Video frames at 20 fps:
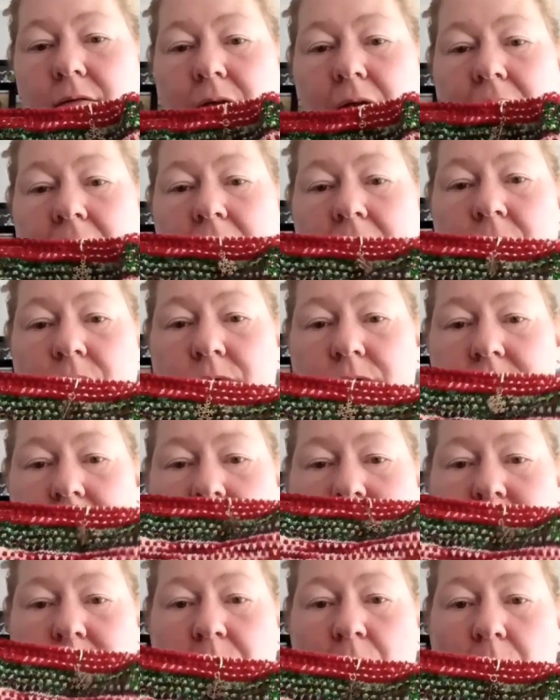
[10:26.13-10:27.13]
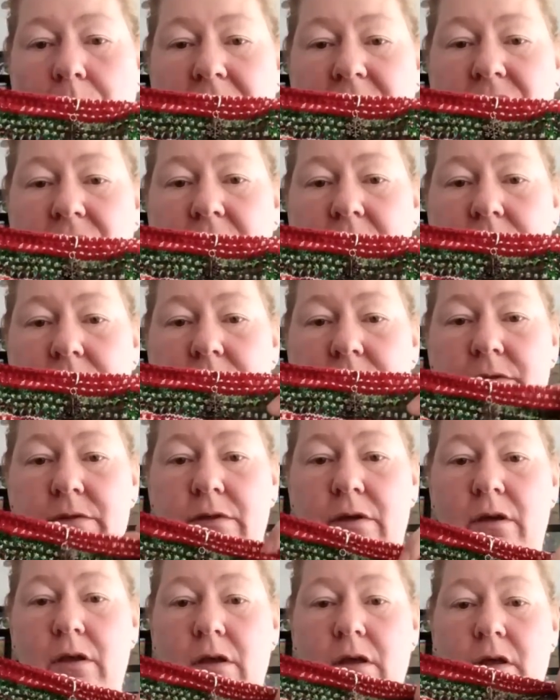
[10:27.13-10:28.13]
it looks like the poppy fields.
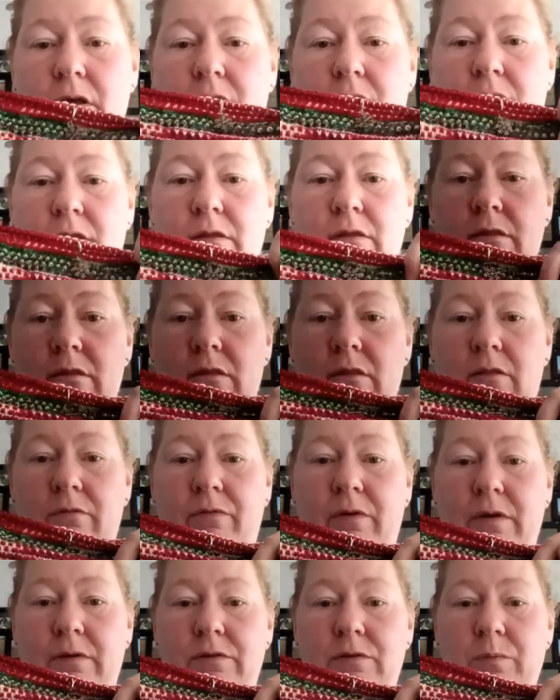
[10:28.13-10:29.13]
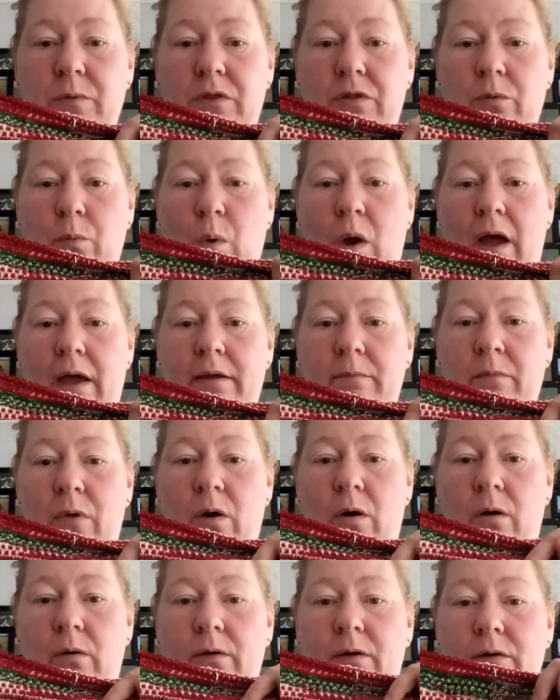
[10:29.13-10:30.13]
The fields with the white
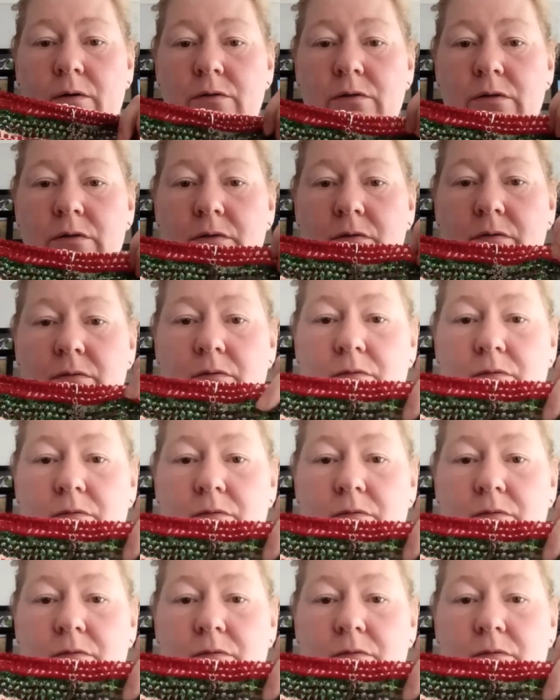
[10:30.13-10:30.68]
markers,